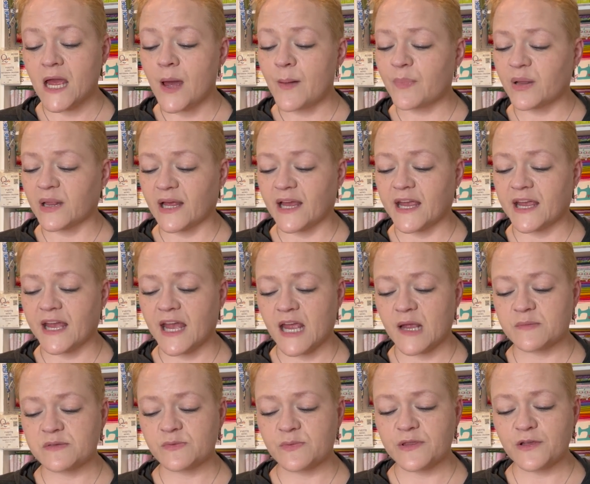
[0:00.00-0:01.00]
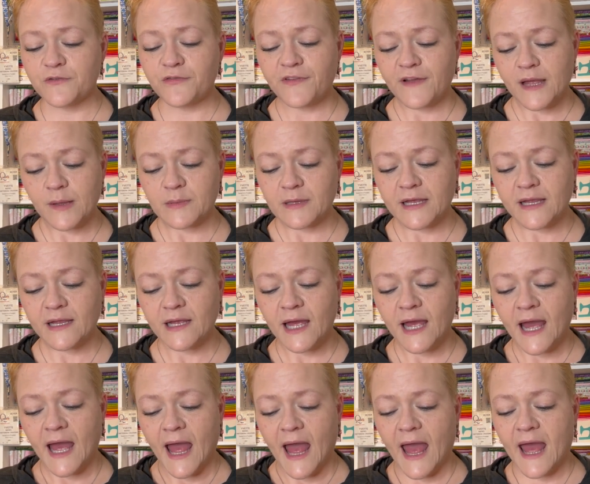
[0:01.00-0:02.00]
playing games with her family,
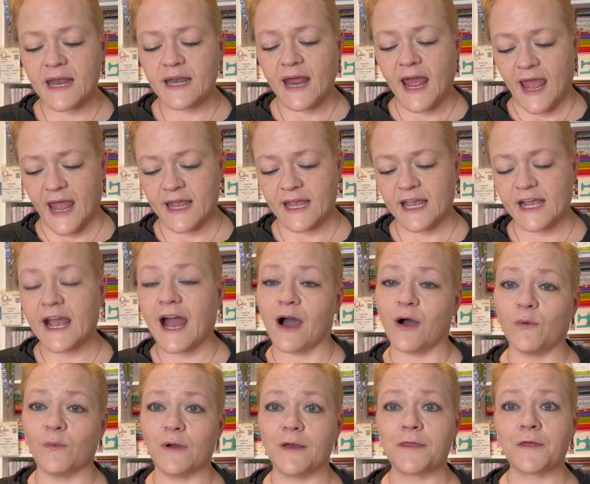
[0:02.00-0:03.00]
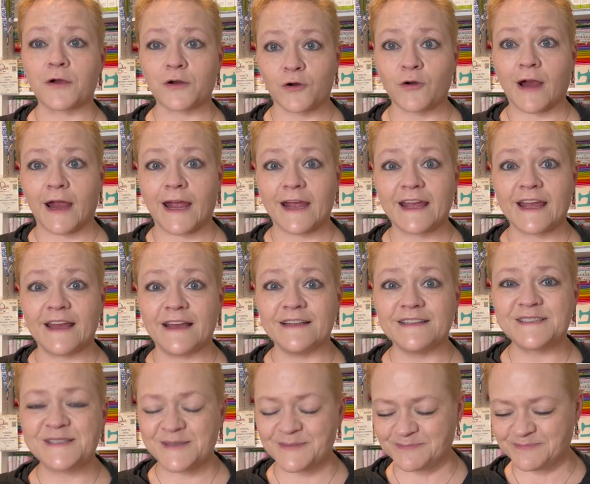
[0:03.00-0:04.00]
and hanging out with her
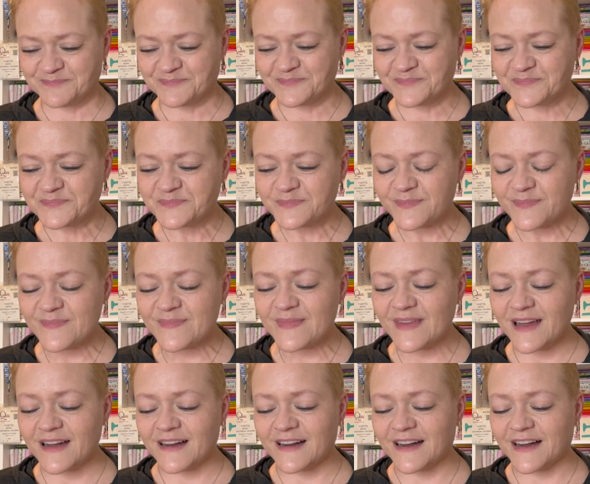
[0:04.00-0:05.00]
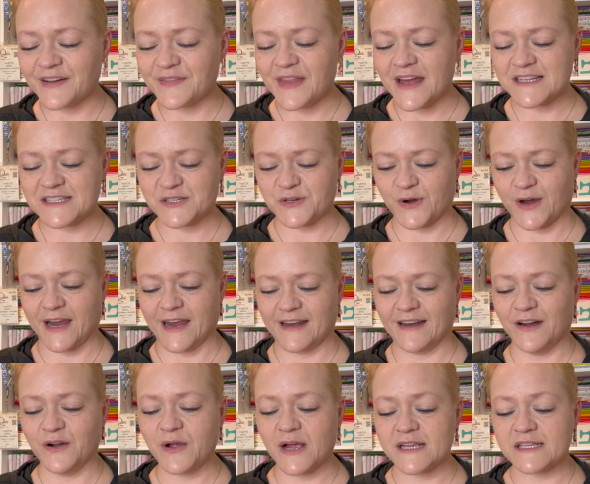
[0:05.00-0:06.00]
grandkids. That's
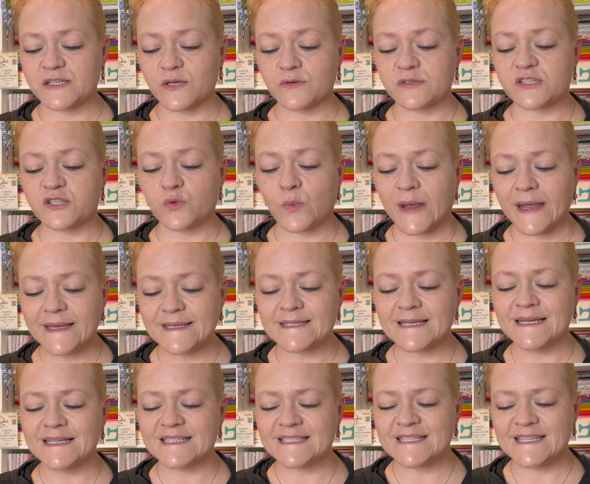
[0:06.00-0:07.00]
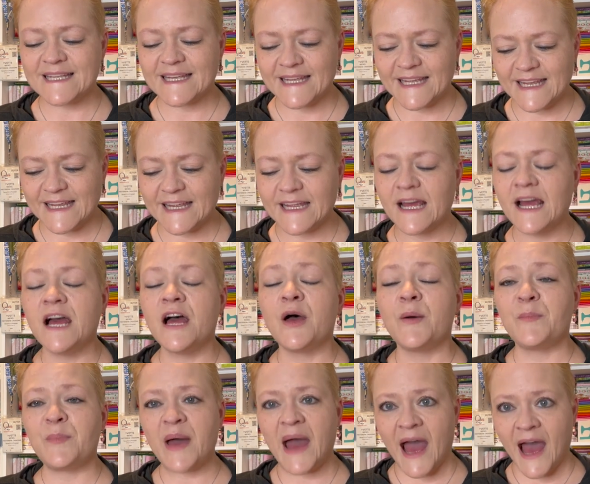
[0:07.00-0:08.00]
great. Okay, so Sweet Tea
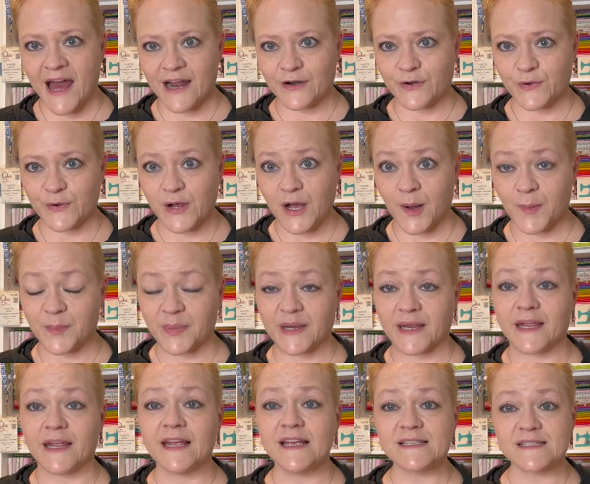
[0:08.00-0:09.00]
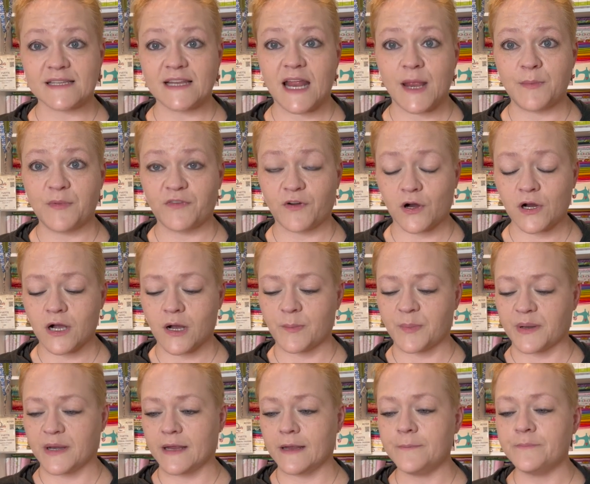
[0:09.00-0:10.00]
Pattern Company is the name of her
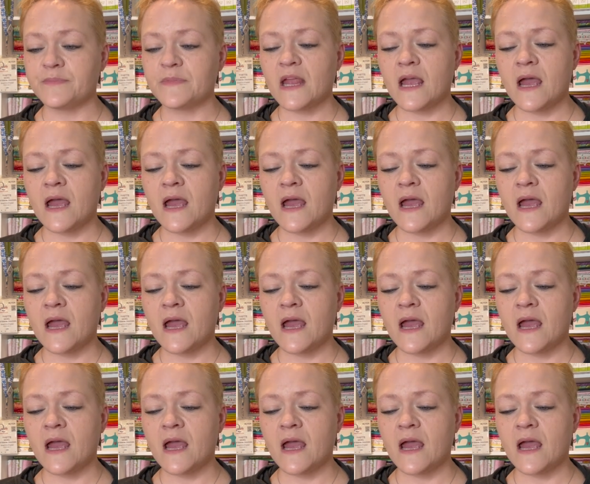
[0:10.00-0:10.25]
company.